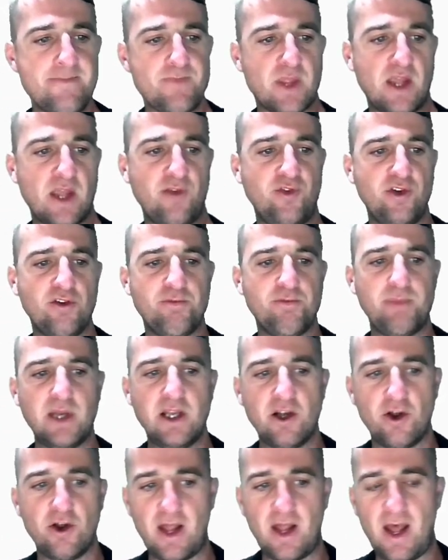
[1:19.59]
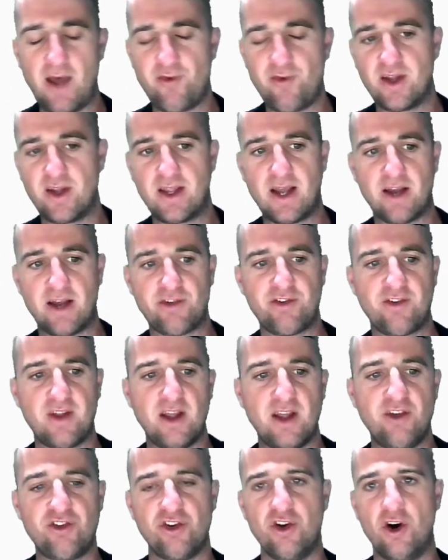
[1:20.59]
if you've been on Ether gas
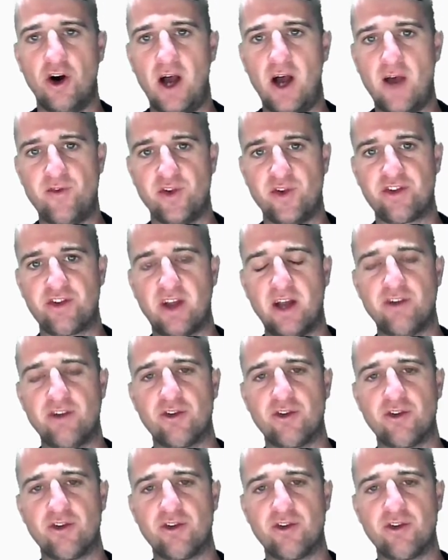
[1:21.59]
station or Etherscan,